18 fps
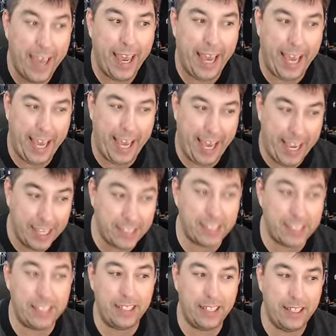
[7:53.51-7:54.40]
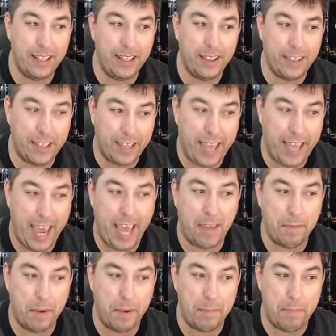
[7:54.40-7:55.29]
Isn't the game
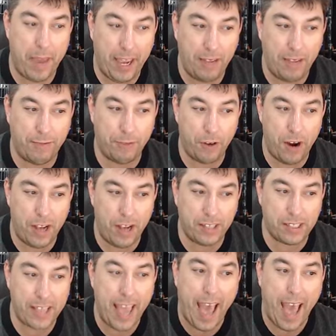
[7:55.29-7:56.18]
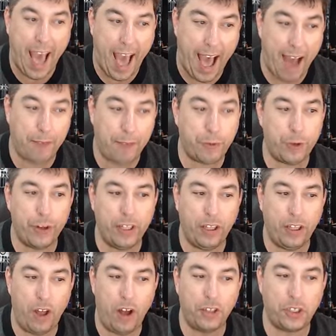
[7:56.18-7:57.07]
made for us? After it
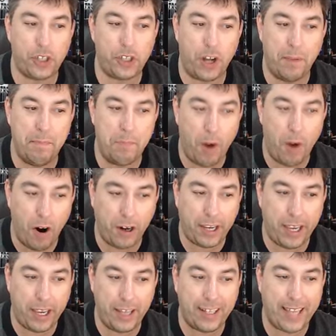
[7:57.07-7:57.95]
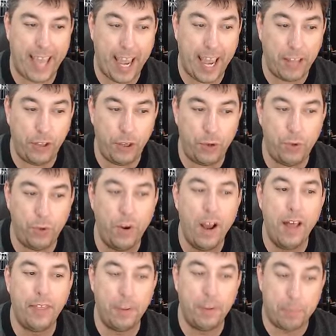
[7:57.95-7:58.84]
launched on market, can you, the
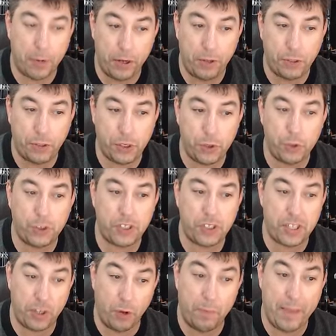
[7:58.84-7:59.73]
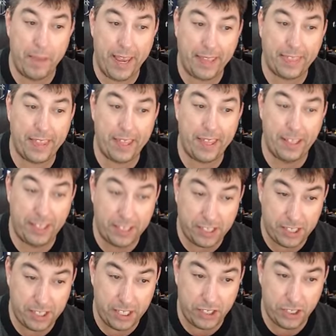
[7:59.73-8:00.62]
producers, still make the
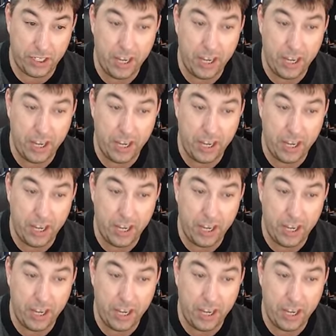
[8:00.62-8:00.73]
decision?